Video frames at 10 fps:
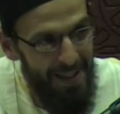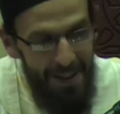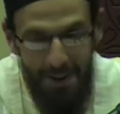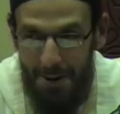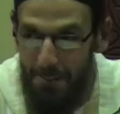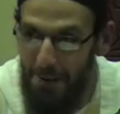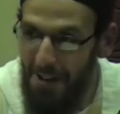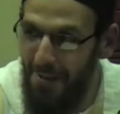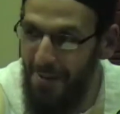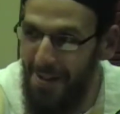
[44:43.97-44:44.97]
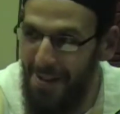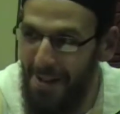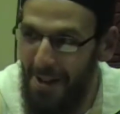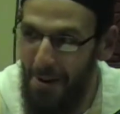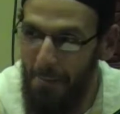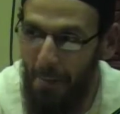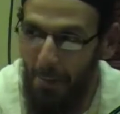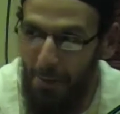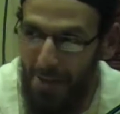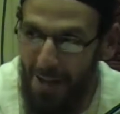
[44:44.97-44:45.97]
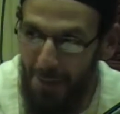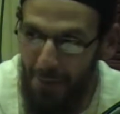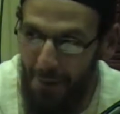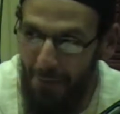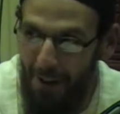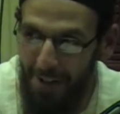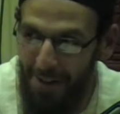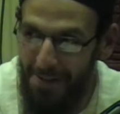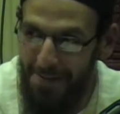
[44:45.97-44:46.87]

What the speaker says: They're in a predicament. Remember what they told their father?